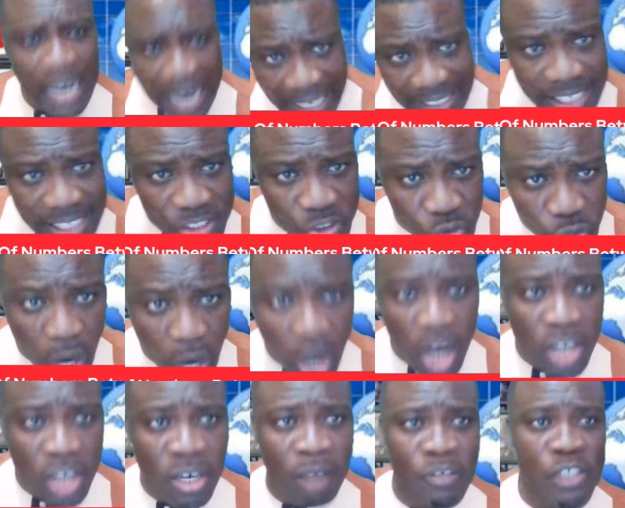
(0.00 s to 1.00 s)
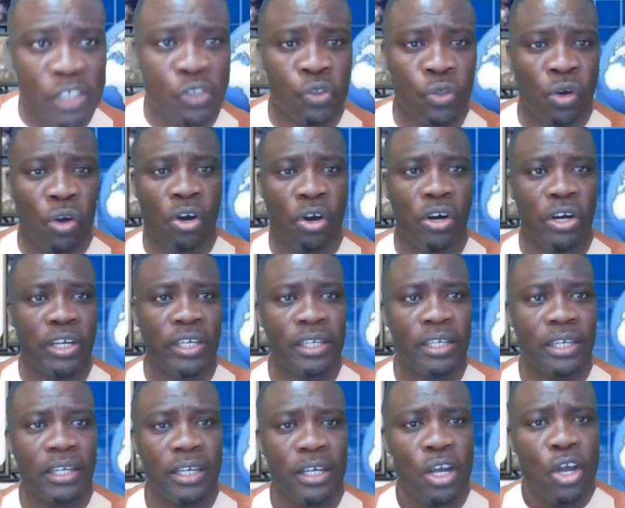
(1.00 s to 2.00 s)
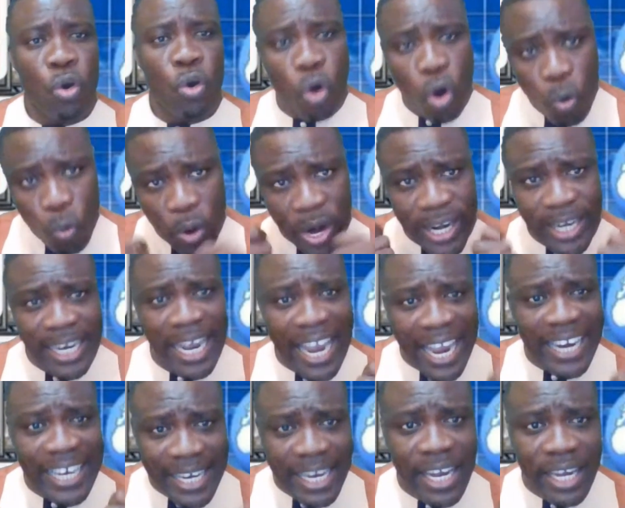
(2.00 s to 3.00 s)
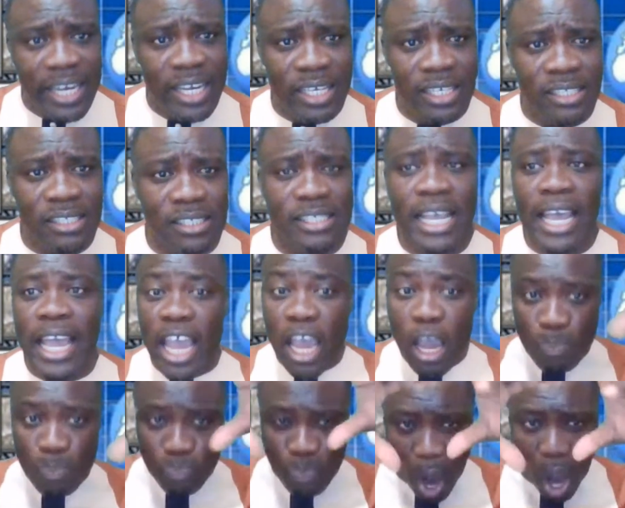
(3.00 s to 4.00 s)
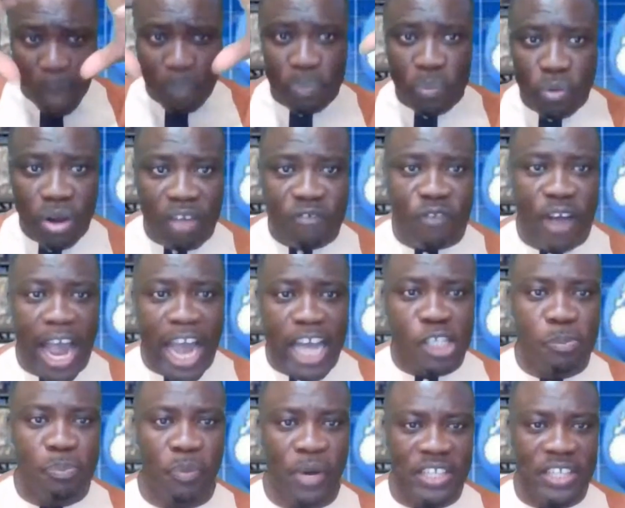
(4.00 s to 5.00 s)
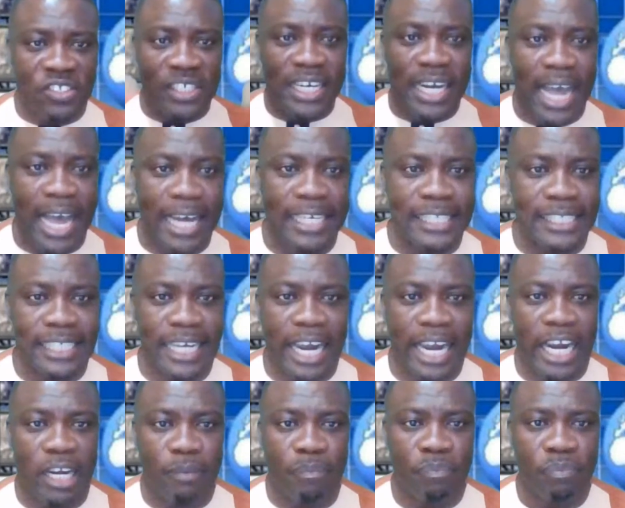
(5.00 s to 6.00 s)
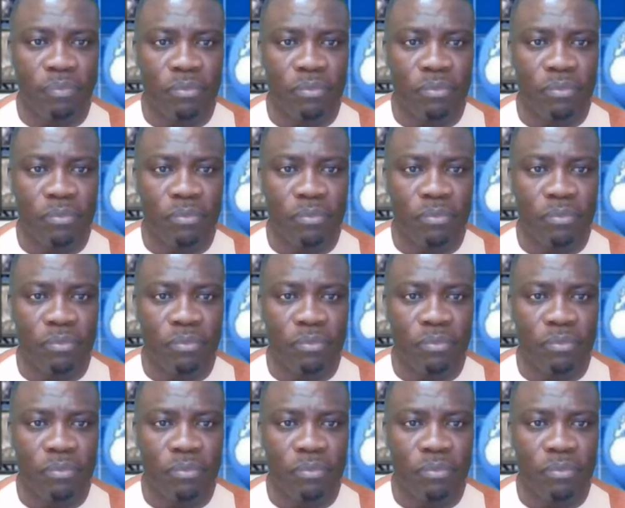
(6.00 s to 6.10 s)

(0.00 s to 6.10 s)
as the son of the sword, who went against a popular vice president at the time.